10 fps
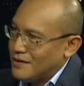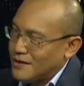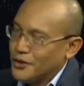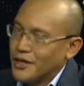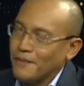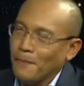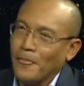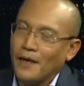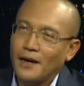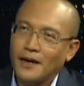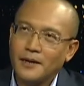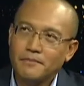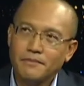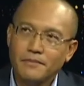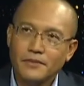Okay.
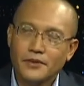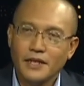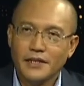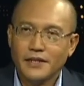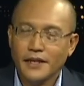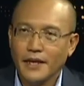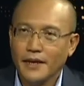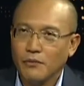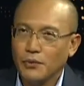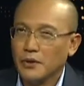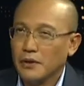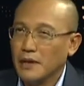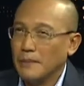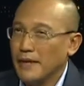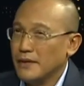So let's say we're talking
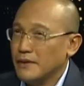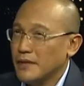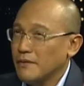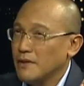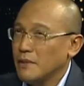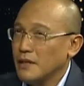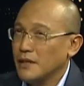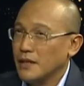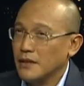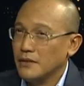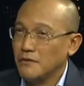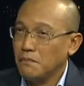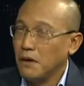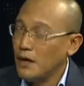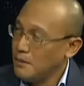about 7 million tons of
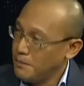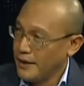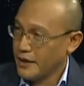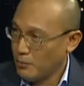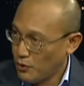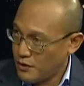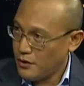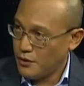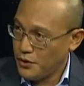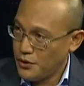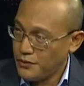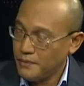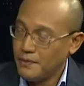palm being exported into Europe.